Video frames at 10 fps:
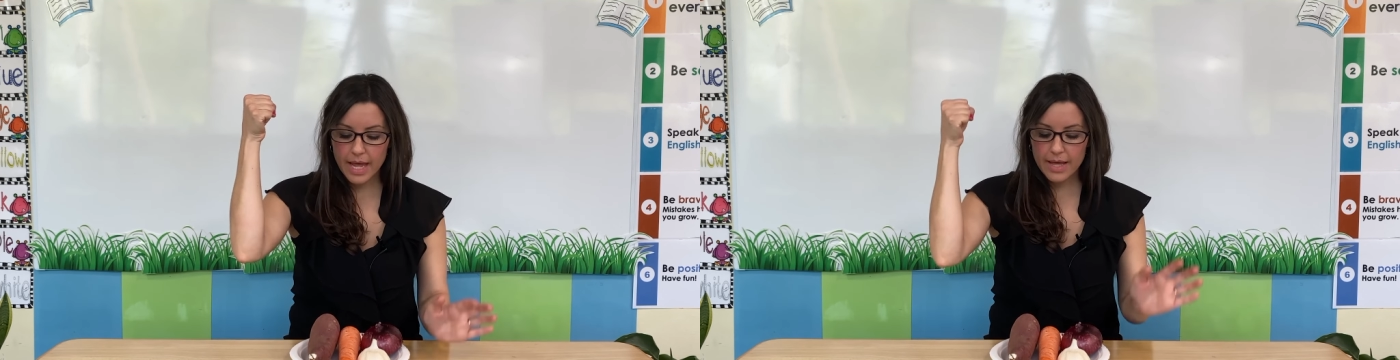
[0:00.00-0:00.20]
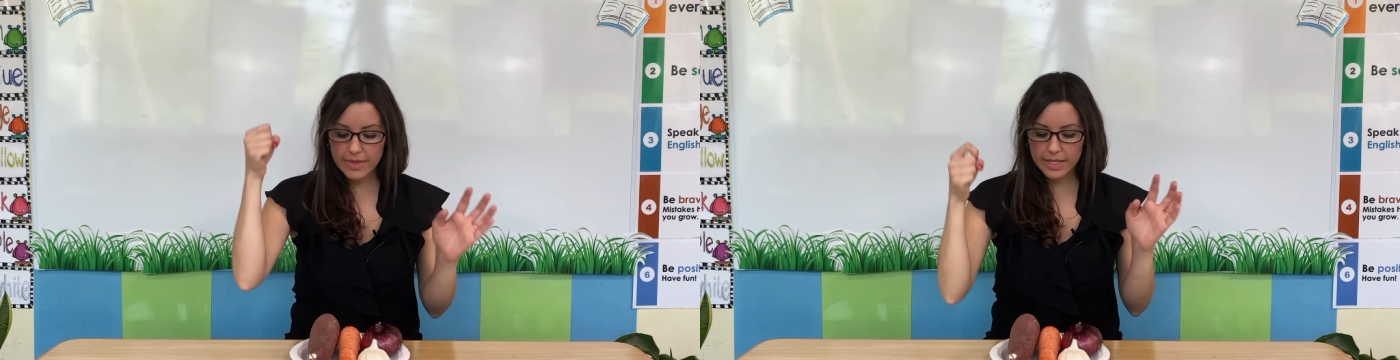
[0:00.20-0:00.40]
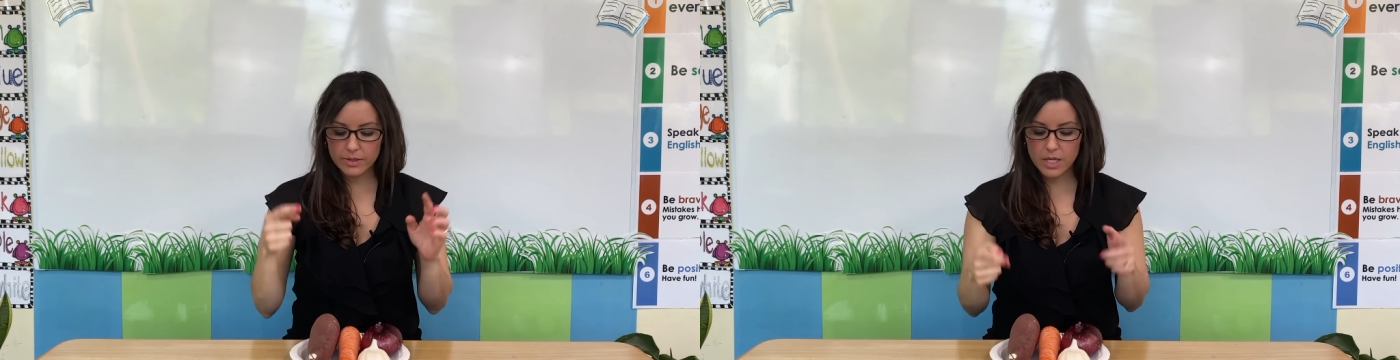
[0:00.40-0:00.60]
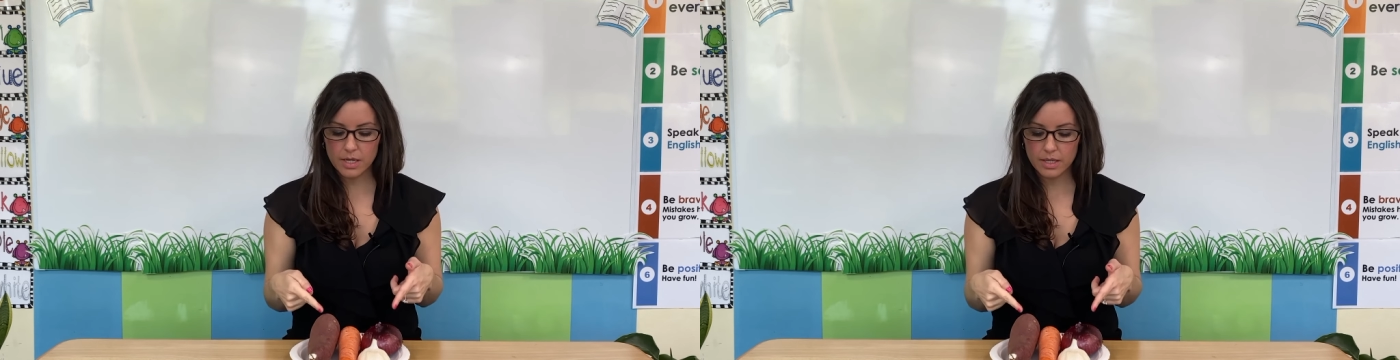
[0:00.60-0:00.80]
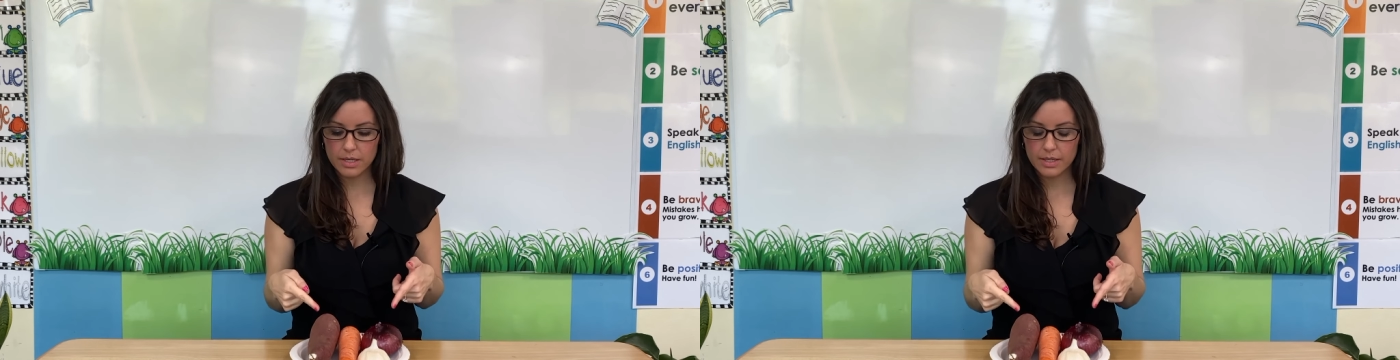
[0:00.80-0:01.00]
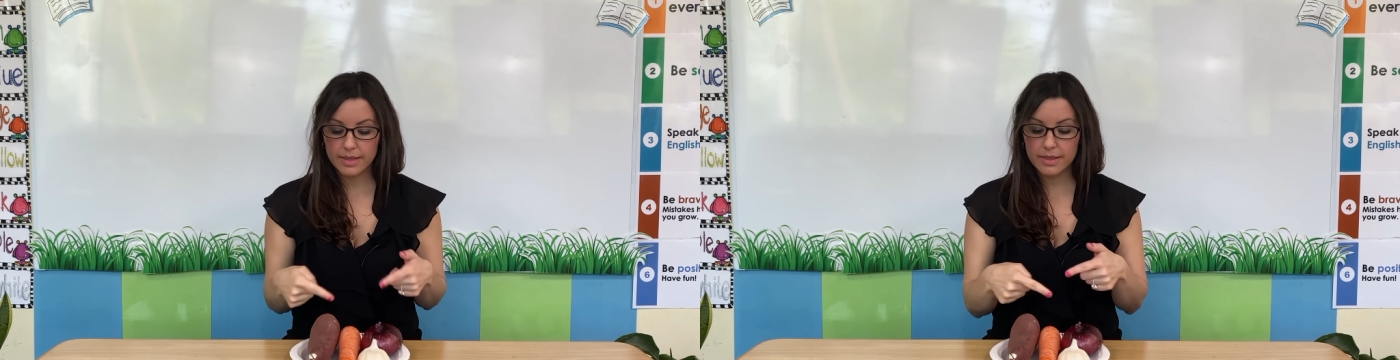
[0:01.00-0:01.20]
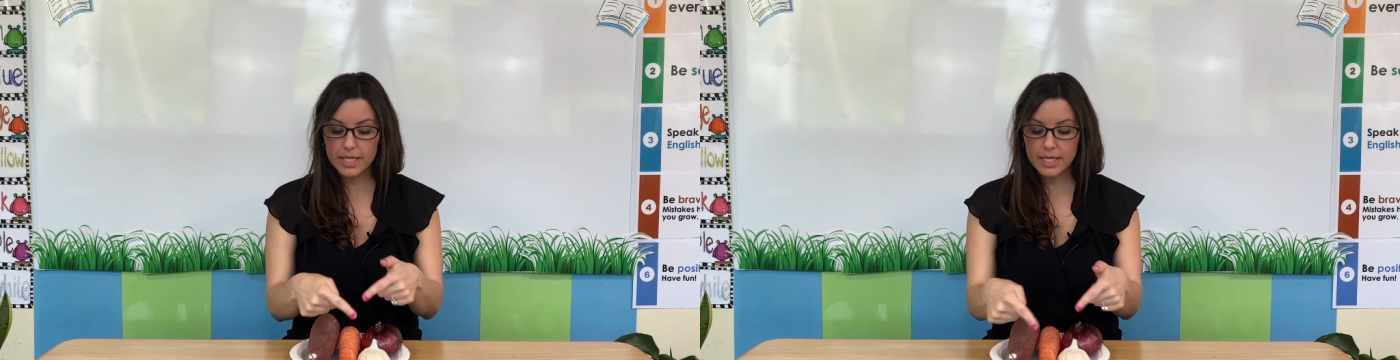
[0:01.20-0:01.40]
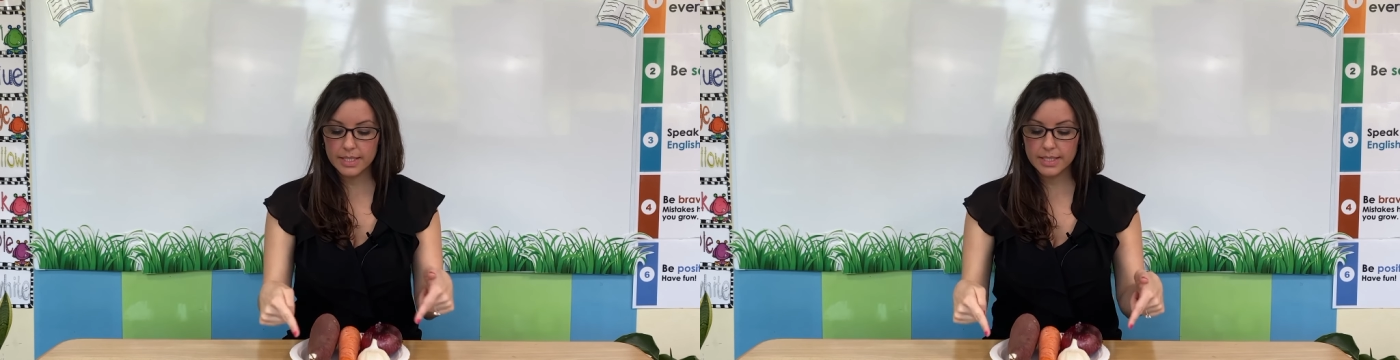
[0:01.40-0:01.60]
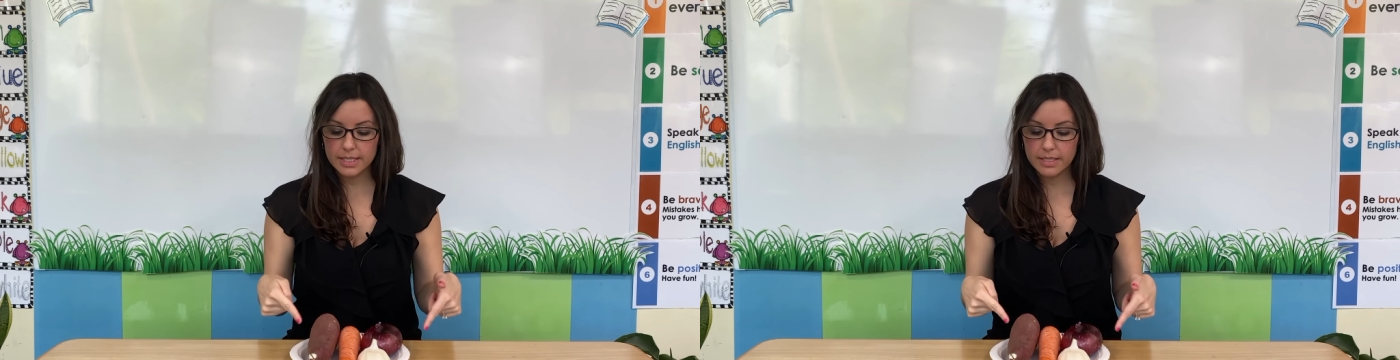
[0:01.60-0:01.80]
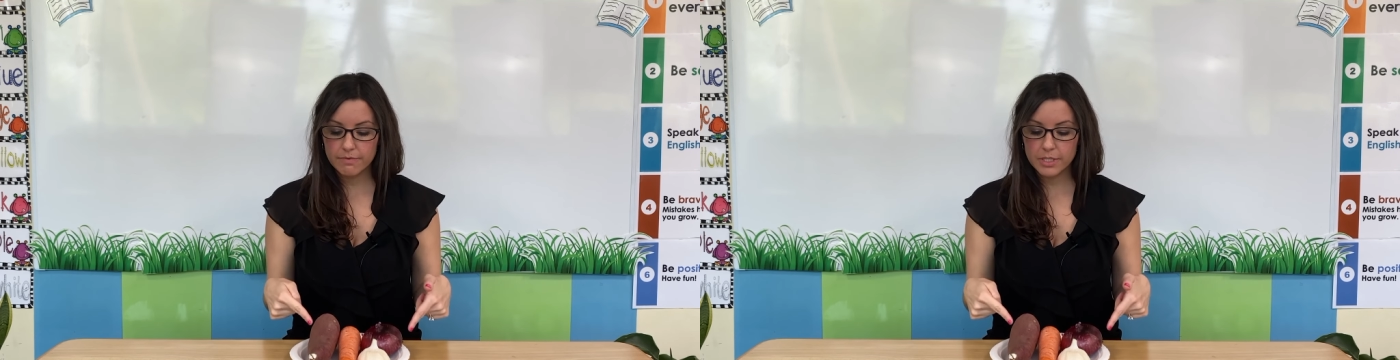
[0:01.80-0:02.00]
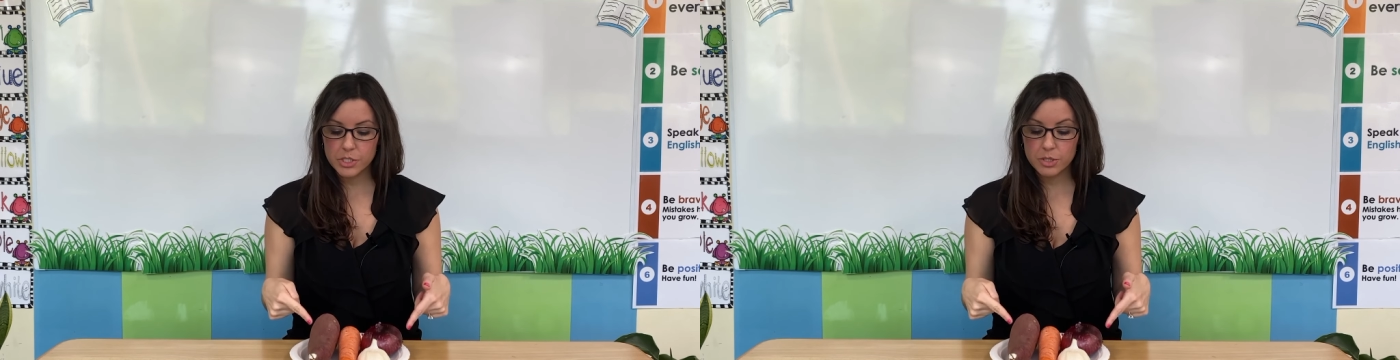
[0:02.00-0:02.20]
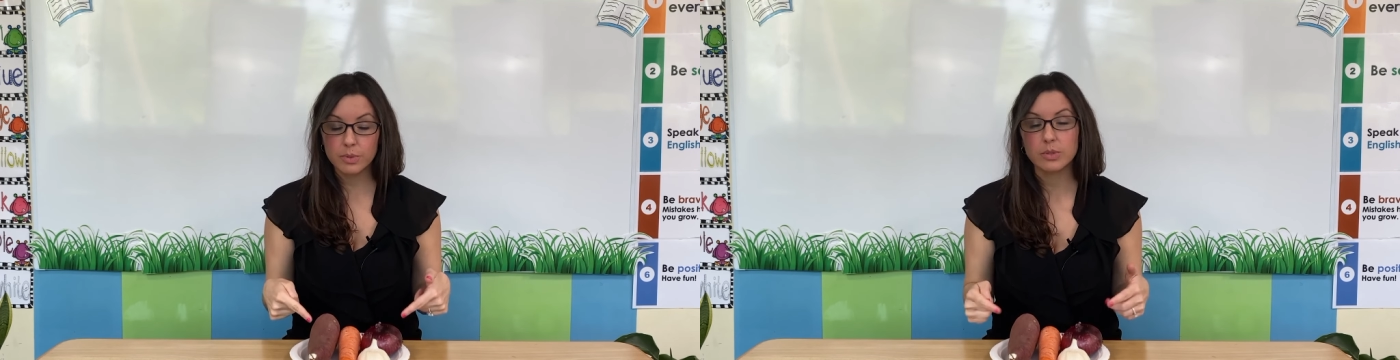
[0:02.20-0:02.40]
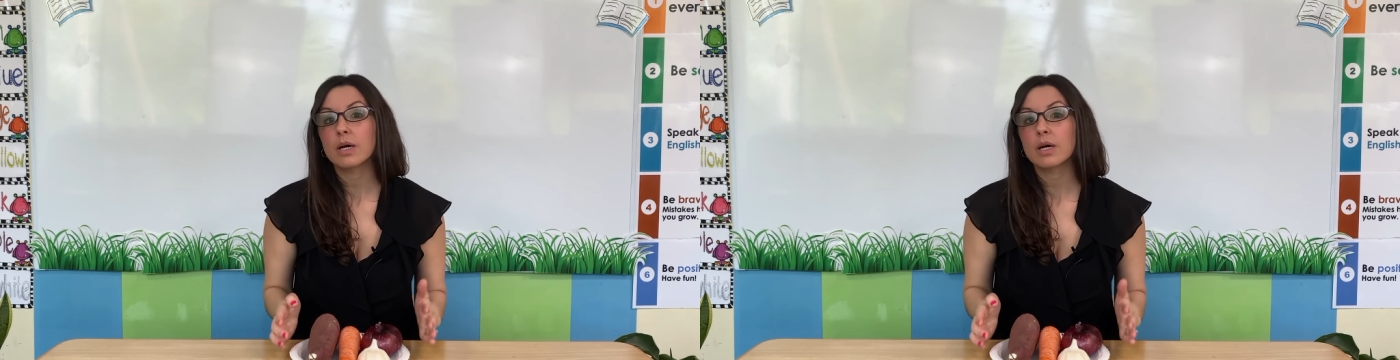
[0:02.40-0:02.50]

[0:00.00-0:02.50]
And then look, these vegetables